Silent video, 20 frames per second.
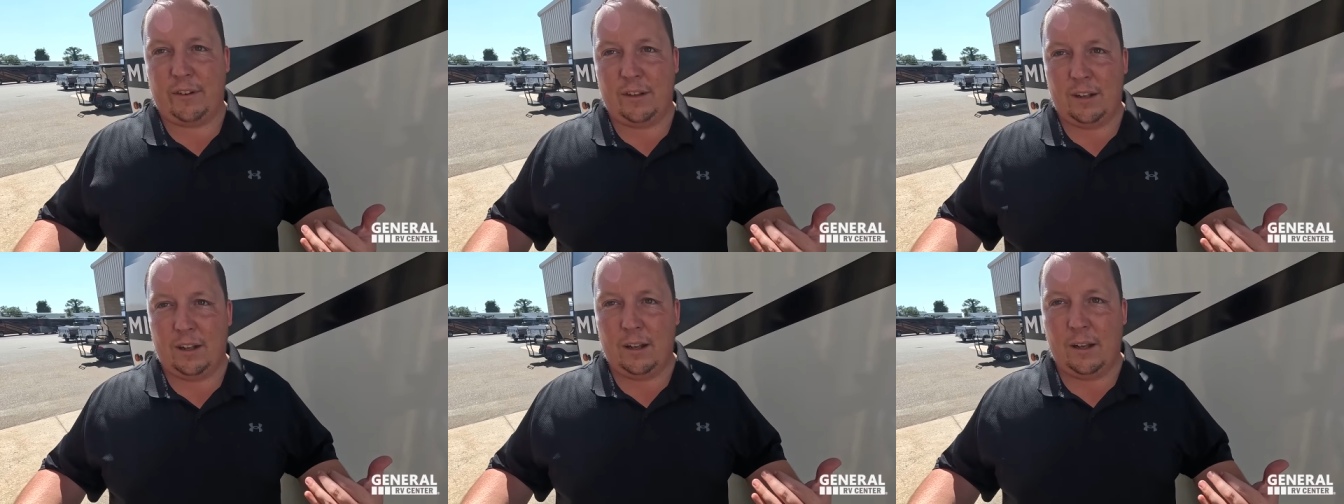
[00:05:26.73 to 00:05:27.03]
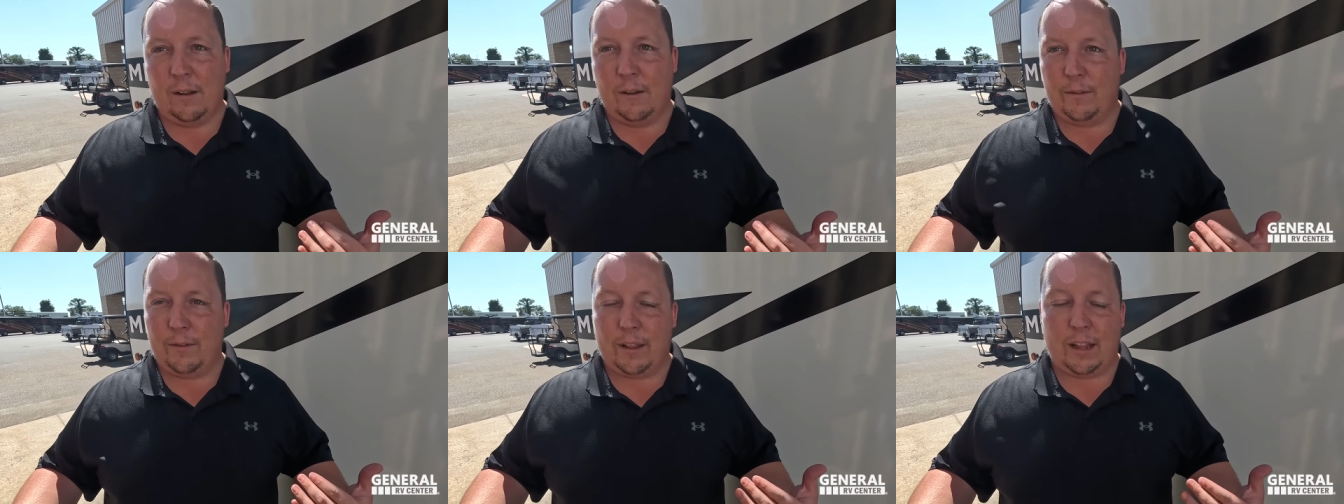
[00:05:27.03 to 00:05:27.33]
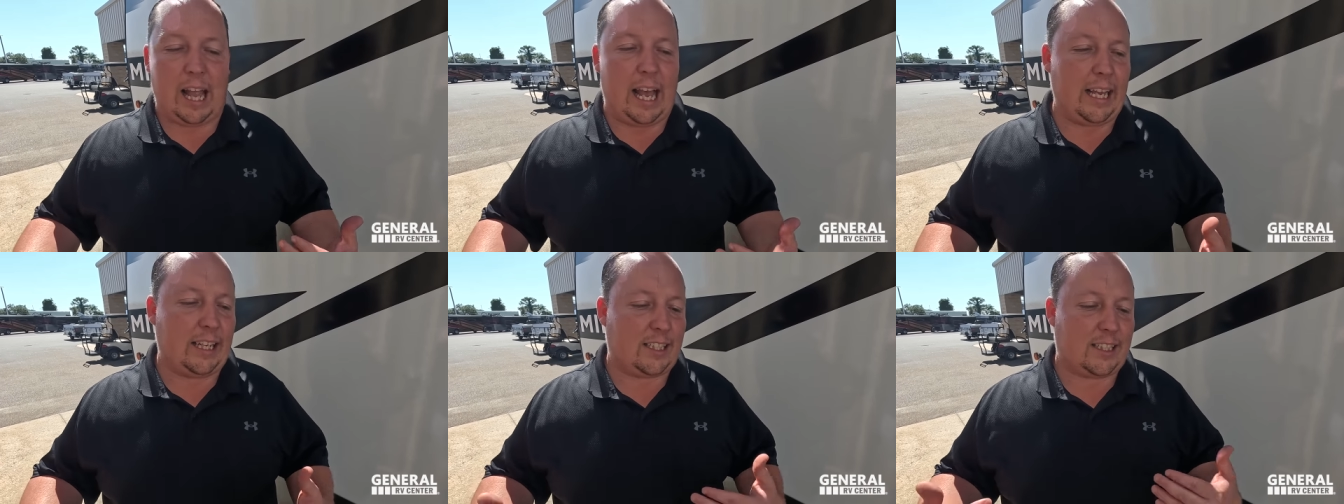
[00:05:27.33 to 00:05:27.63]
It
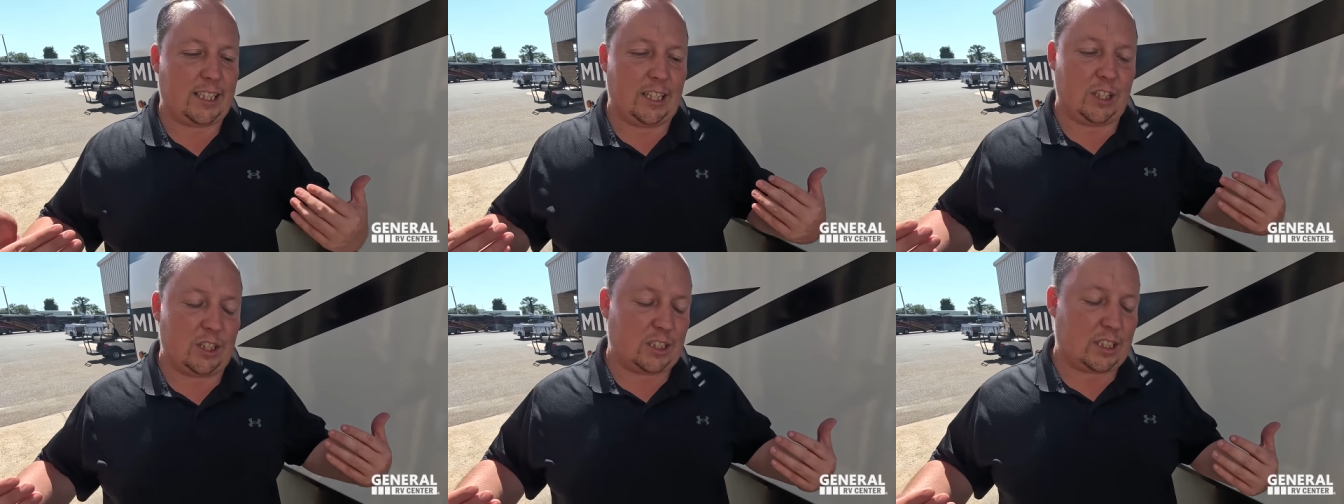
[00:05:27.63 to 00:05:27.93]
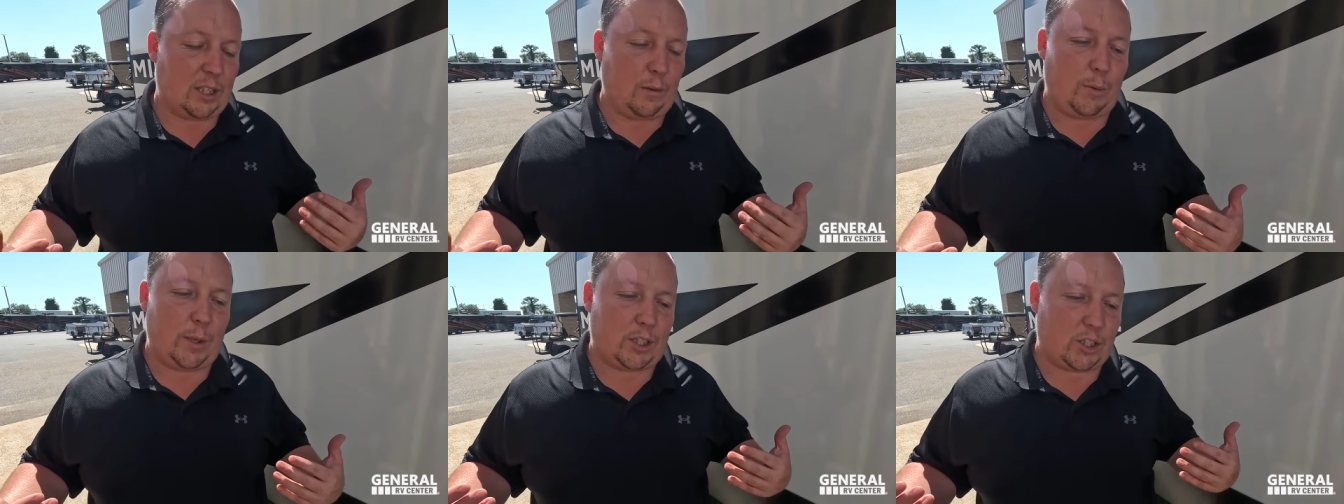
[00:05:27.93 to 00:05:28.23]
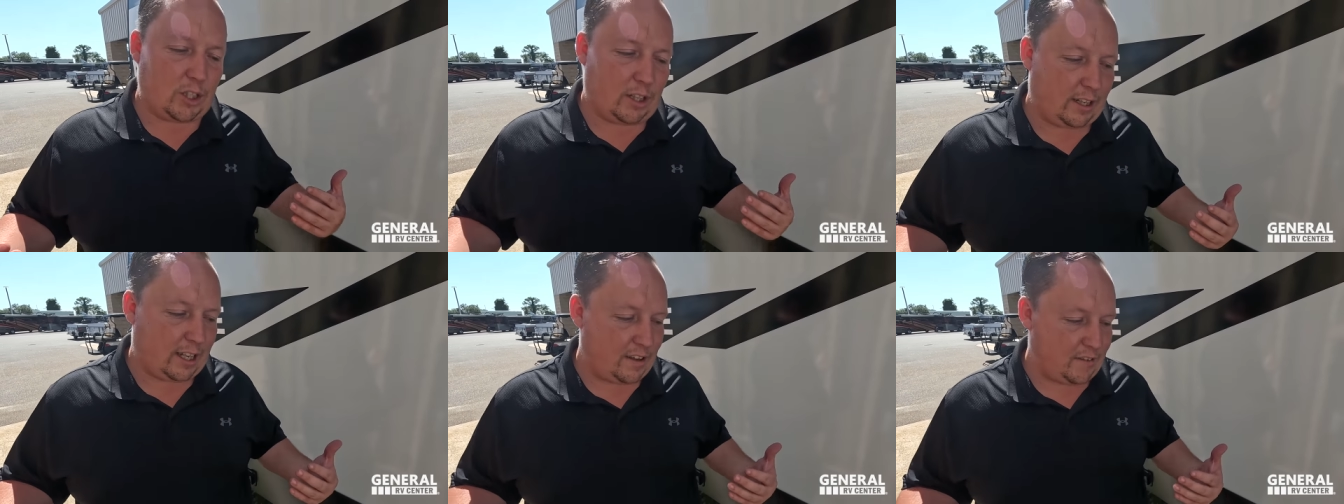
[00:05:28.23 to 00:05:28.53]
wasn't. Like seriously, we
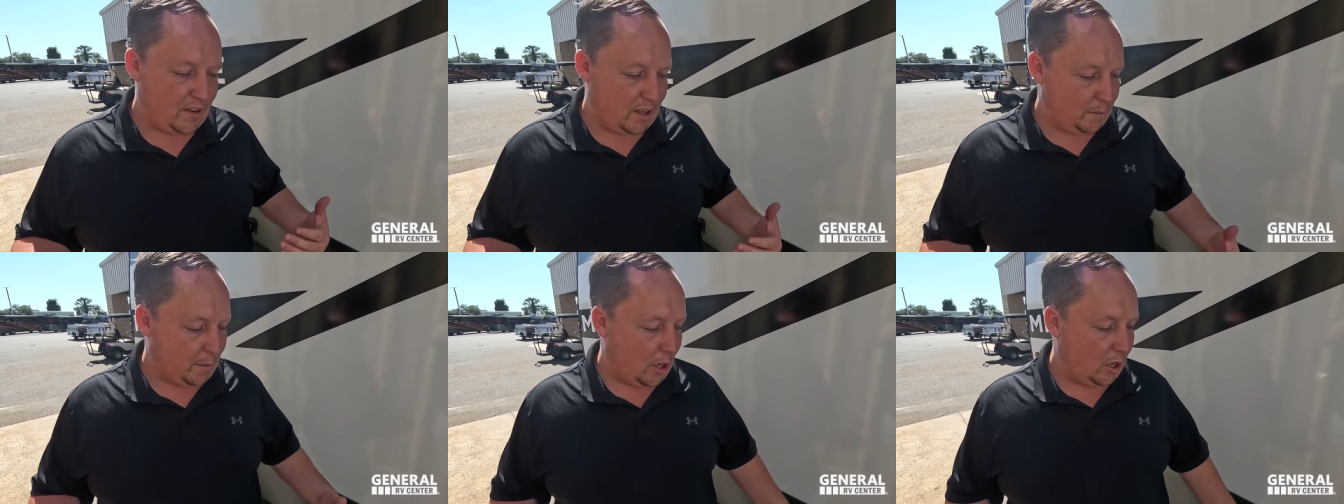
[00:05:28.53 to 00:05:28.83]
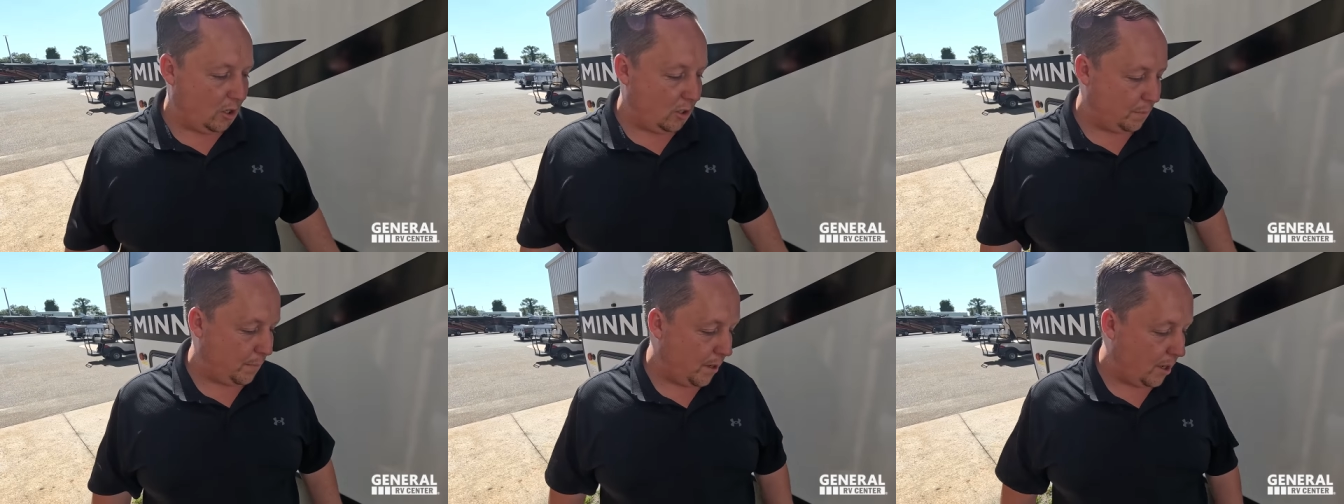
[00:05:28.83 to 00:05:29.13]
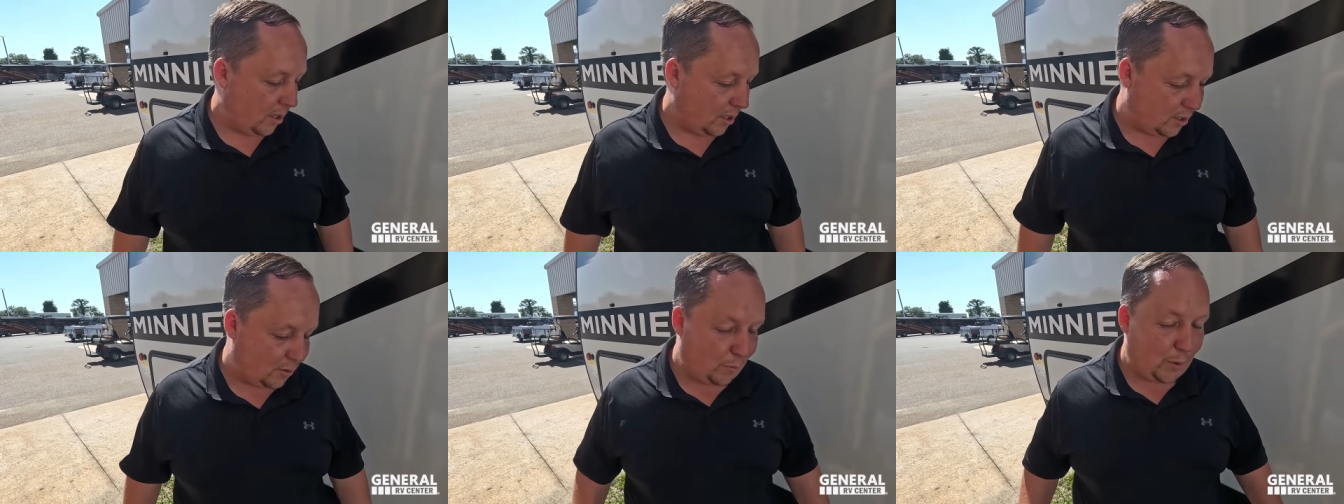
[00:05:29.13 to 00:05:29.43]
should have given him a hundred
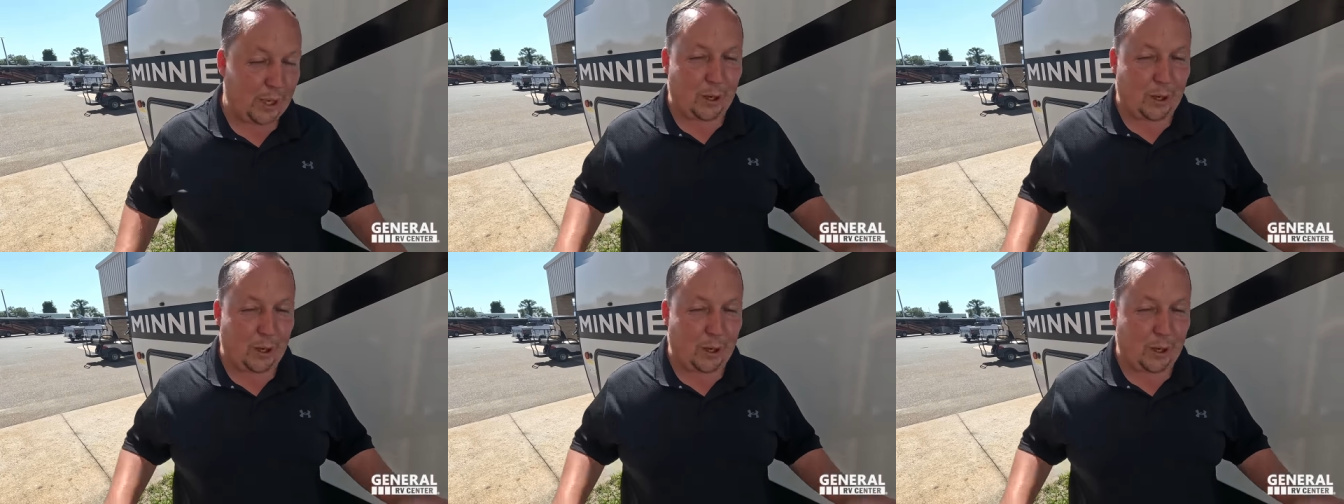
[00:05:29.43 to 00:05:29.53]
bucks.